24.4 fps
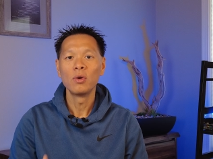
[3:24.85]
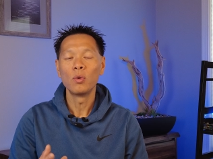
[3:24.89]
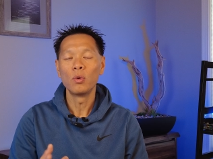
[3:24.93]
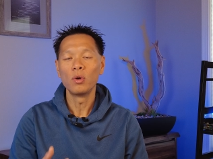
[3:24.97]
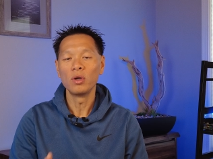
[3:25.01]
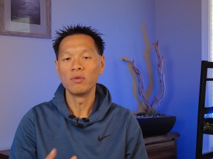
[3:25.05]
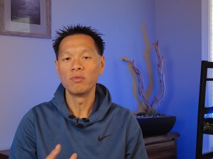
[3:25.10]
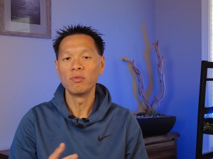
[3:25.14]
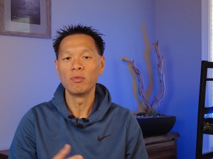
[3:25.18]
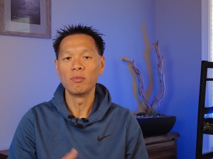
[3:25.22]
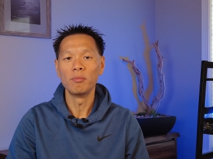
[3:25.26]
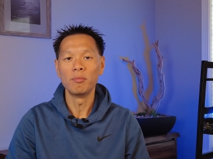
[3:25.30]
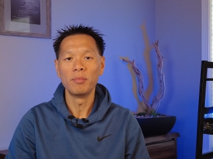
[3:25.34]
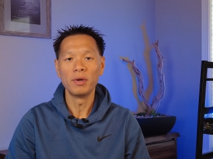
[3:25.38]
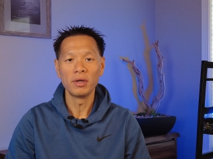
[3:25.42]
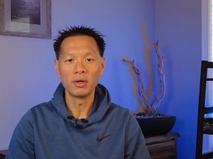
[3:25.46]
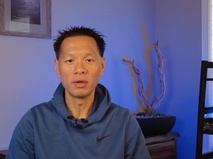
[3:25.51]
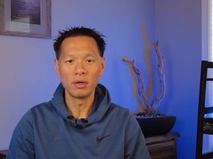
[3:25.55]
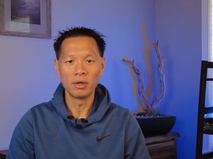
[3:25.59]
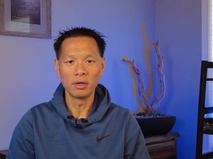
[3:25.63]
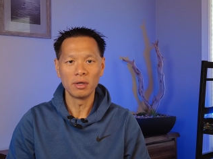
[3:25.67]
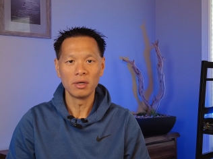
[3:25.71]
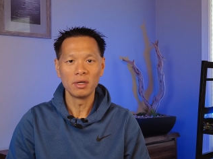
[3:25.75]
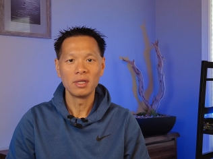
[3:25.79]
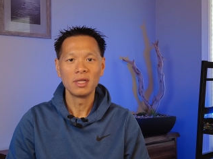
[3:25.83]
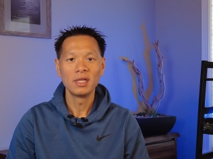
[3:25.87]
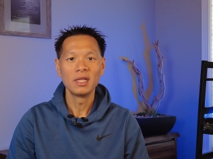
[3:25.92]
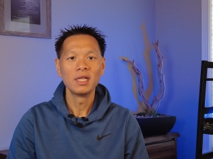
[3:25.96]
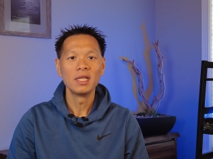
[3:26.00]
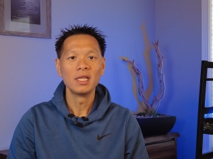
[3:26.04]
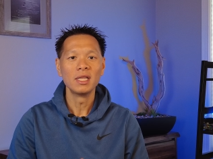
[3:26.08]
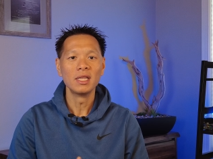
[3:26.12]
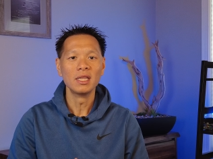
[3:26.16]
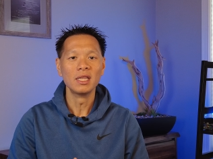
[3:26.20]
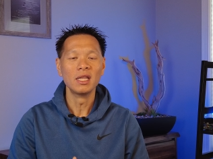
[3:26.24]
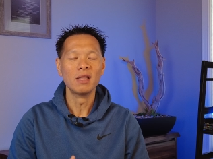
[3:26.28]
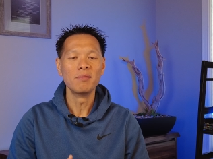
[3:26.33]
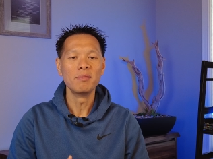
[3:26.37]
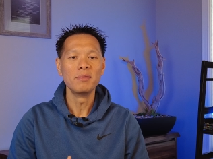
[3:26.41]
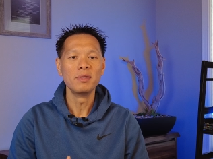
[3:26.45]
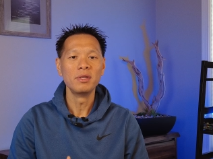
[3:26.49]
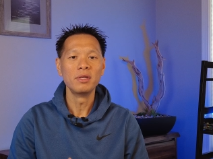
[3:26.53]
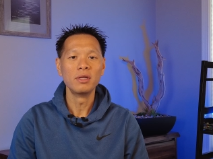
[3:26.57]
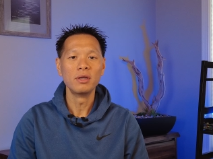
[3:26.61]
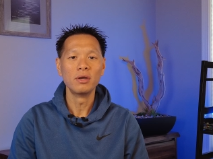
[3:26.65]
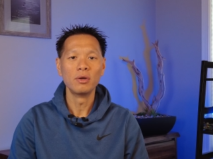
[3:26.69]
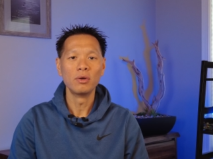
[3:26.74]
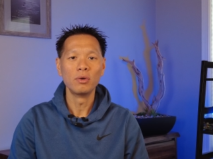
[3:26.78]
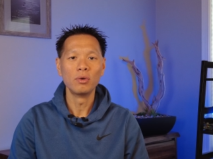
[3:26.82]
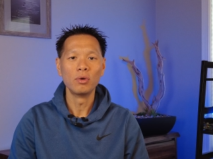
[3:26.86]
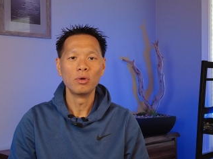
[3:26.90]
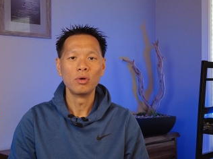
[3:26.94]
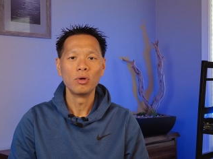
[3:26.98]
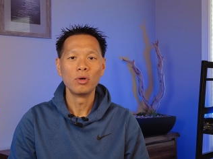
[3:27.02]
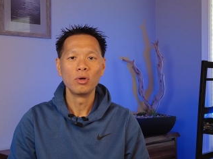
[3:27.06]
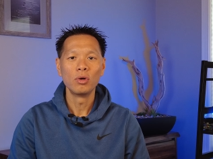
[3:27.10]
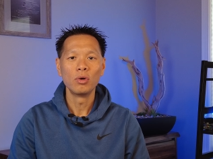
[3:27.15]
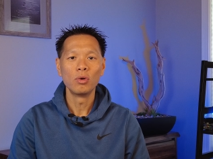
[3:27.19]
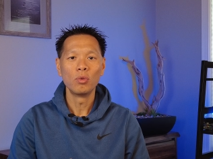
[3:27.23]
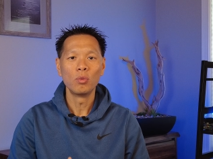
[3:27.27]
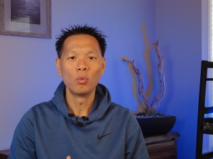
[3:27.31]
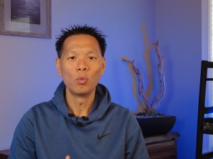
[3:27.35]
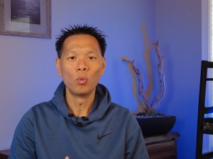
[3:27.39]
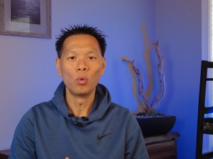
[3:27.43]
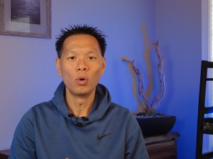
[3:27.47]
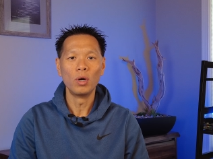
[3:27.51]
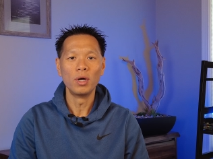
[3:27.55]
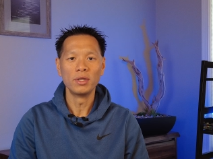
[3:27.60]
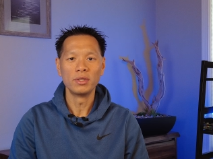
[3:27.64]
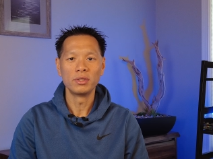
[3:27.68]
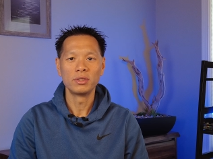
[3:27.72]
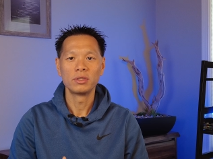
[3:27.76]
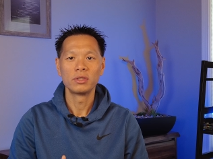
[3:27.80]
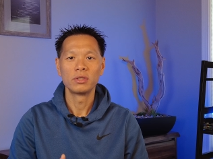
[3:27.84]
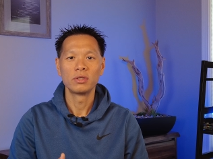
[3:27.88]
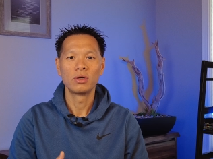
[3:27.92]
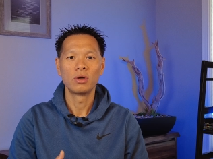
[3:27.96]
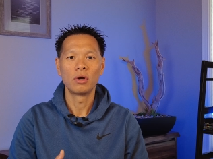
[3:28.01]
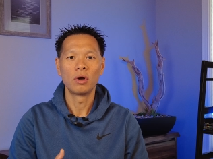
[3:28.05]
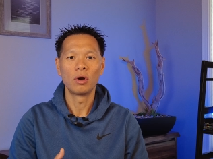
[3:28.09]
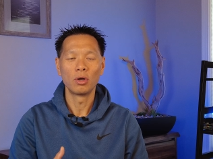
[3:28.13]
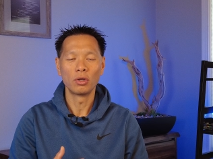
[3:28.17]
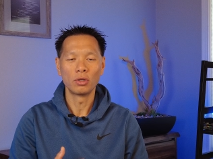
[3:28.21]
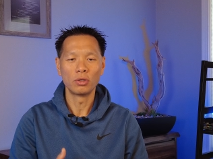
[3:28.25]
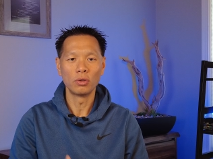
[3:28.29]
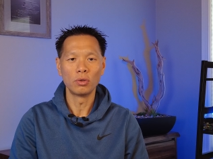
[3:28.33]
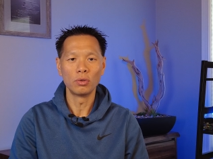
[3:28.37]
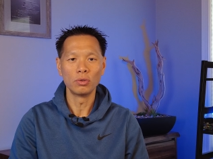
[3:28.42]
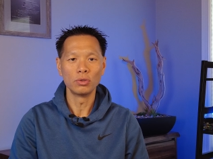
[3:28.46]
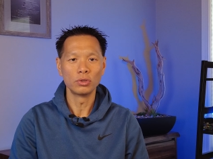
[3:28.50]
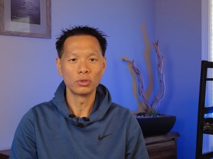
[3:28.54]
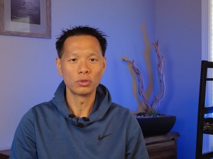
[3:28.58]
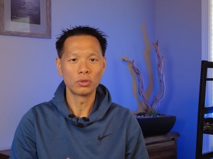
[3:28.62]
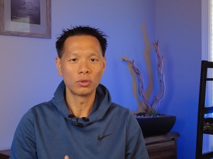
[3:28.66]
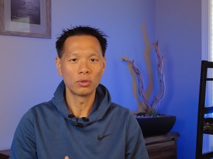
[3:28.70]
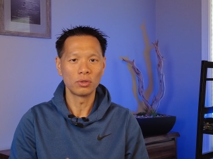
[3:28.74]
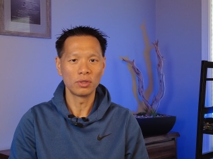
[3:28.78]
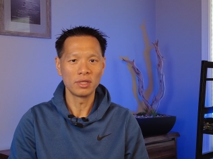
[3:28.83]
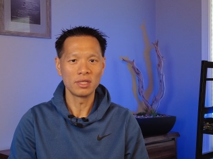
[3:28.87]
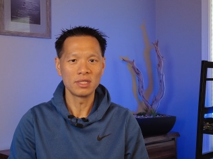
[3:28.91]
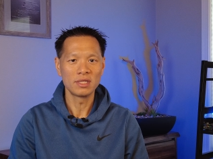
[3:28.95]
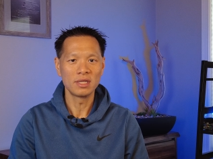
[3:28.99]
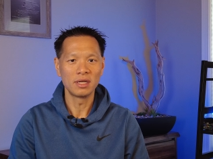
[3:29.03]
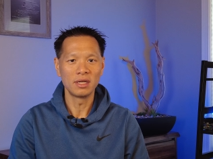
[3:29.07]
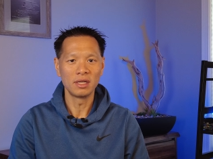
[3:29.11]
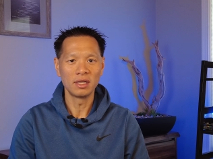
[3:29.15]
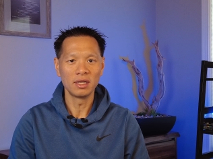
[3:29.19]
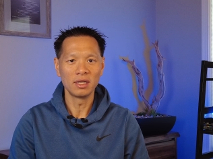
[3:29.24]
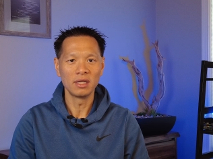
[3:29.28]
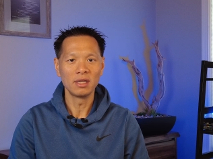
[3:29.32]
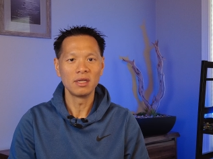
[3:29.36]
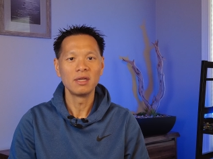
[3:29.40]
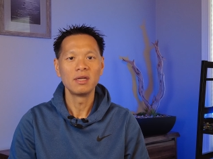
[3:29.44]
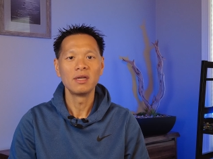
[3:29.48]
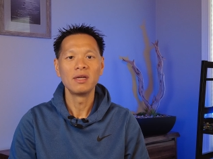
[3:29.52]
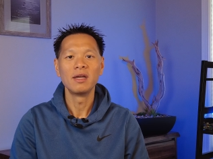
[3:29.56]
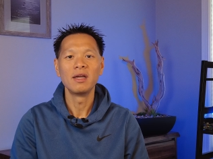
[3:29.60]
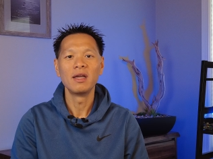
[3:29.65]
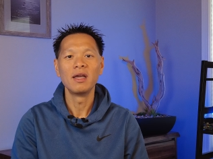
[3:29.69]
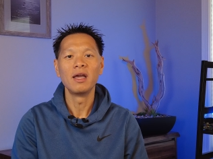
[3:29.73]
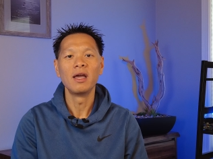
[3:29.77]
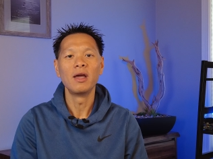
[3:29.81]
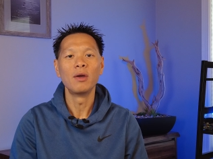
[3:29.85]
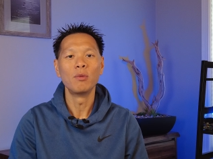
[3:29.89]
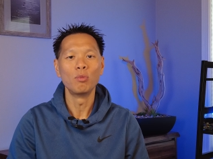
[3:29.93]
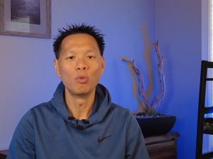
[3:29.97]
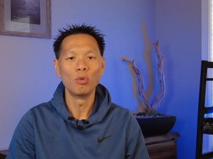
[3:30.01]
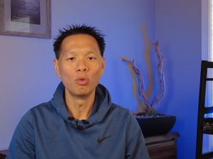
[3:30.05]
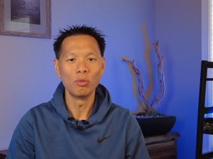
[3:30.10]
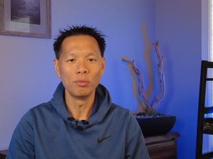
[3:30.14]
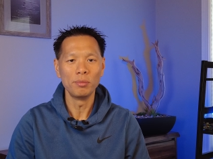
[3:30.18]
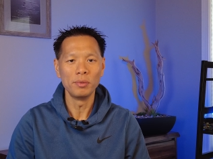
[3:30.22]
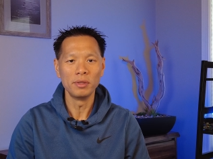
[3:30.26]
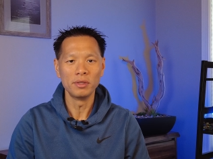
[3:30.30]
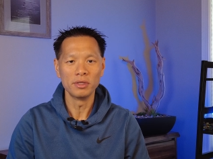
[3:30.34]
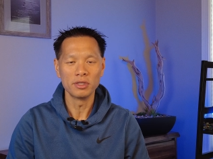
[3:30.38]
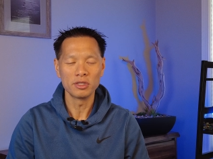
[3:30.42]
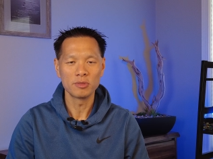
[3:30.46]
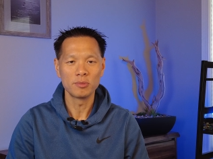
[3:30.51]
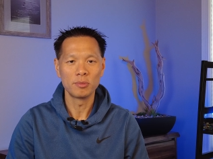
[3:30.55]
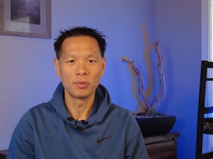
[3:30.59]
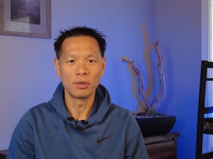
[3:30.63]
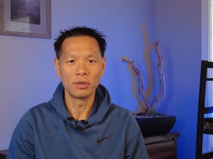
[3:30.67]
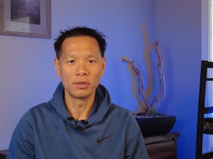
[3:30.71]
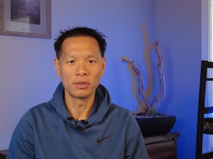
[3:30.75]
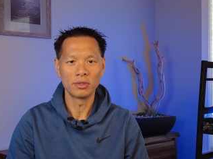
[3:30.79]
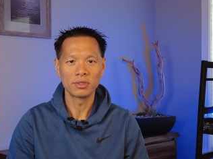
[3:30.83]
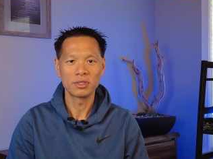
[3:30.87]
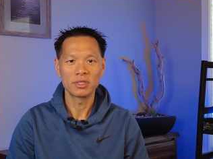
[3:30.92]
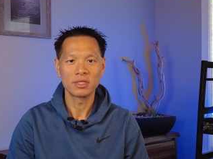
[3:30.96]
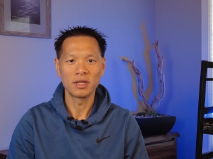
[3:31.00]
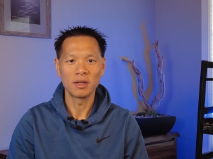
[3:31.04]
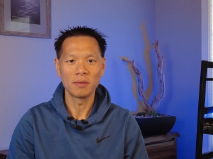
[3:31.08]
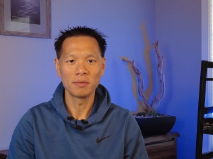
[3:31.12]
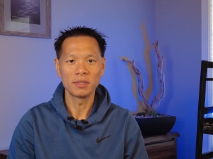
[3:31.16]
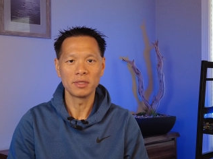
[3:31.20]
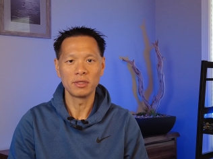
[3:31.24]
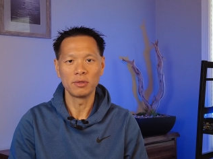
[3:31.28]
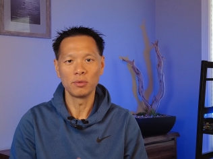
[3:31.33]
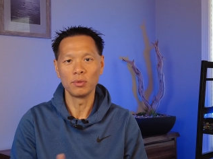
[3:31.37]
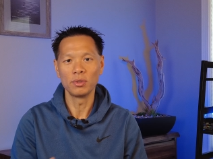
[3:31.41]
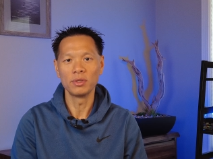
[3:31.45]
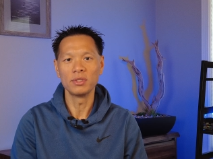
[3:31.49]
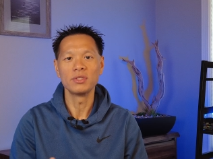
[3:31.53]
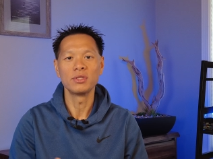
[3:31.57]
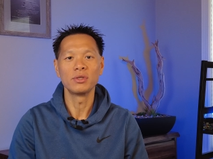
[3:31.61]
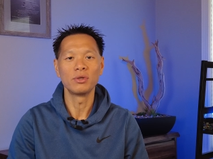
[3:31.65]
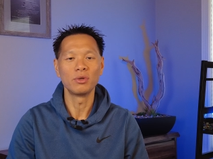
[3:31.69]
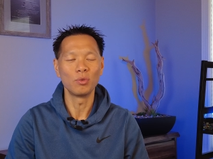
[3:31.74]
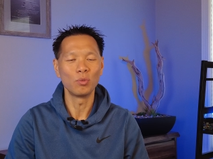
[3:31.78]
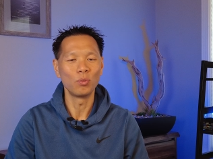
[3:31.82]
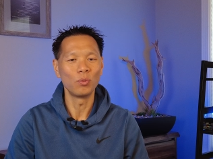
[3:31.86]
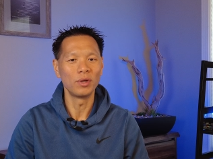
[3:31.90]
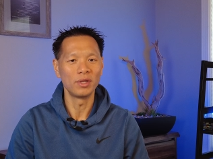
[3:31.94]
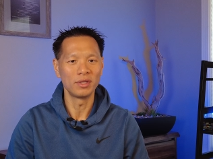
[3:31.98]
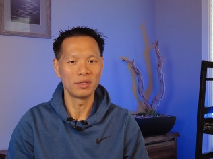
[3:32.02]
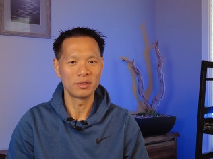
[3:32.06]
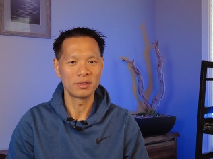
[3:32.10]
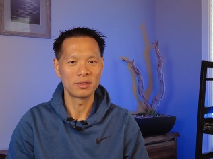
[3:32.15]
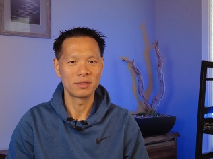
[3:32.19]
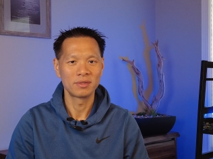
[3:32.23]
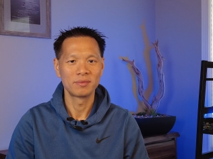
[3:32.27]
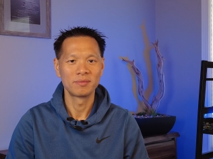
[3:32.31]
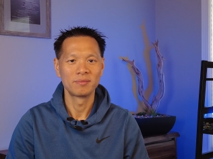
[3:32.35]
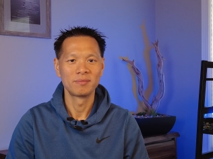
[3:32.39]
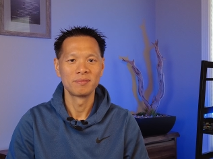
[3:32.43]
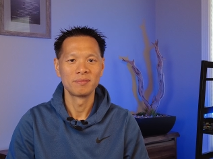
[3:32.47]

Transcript: or even better, let me know what are goals you're currently setting and what would be the small steps that you would consider wins.